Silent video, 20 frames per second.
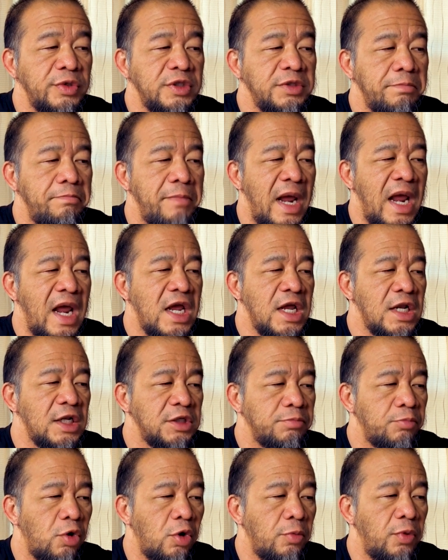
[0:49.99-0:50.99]
which
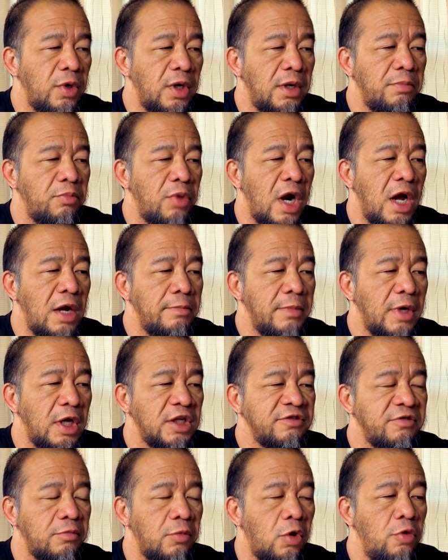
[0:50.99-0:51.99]
bans purple and brown
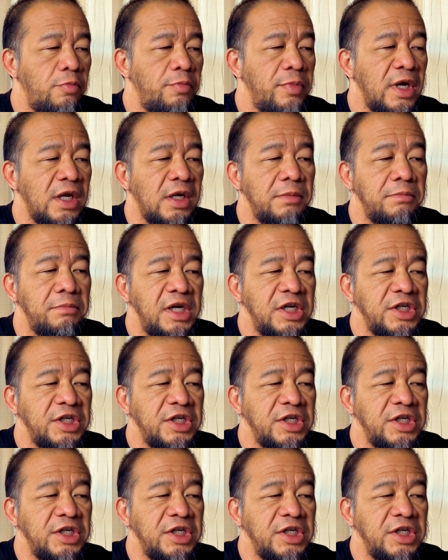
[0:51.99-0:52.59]
belts from opening